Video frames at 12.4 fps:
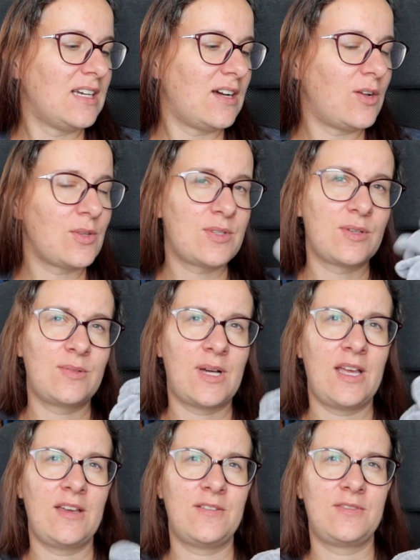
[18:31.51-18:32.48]
Also,
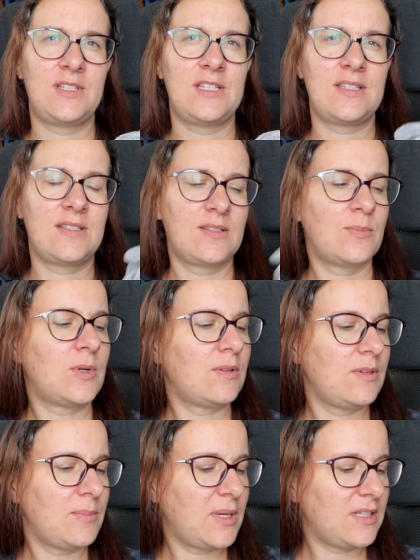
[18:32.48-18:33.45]
I have this small
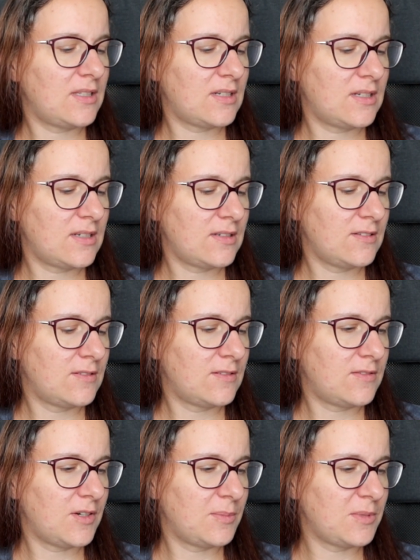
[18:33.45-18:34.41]
remainder
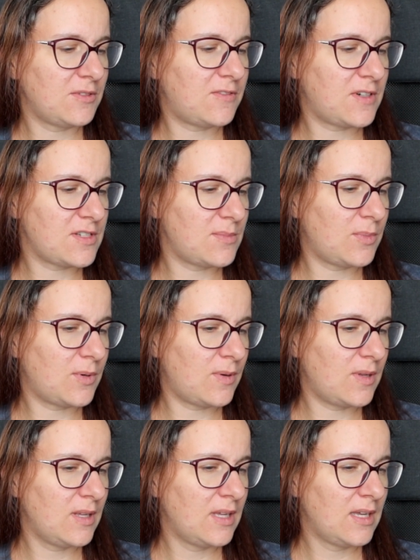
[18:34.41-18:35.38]
from the first
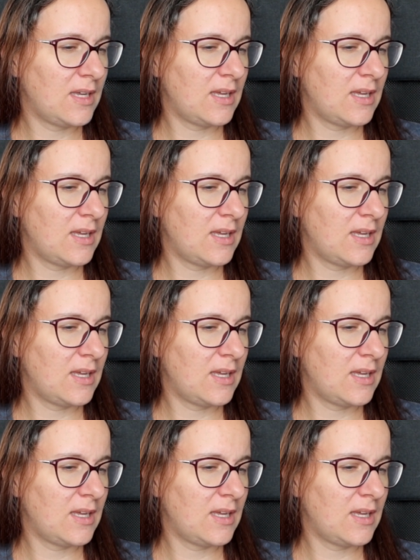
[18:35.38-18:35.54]
ball,